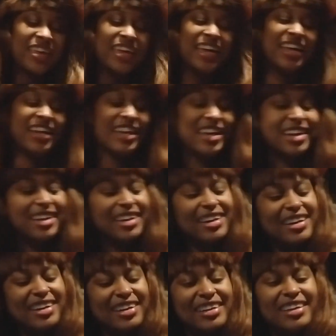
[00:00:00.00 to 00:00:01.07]
And then
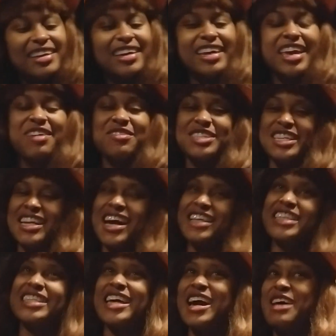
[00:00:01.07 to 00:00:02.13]
uh, it was
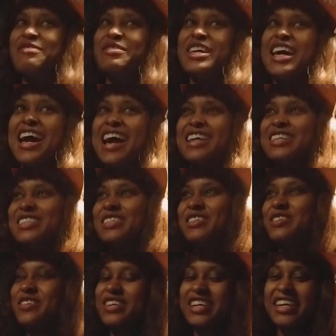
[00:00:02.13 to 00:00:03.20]
another time we got
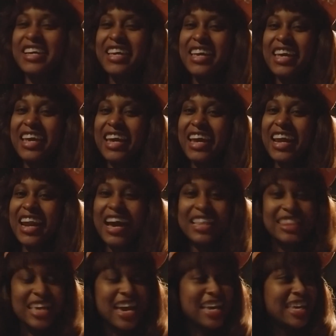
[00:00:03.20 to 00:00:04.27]
into it and I
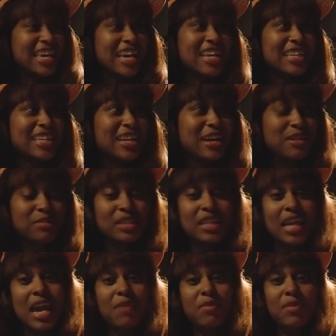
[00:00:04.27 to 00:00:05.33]
think he ended up
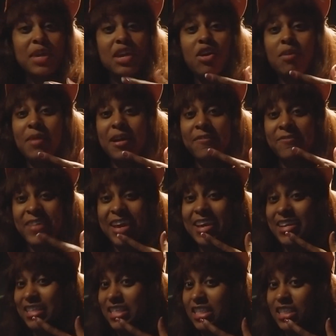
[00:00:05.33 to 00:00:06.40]
slamming me on my
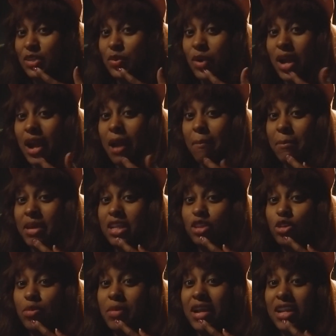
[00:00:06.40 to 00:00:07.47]
face to where I bit through my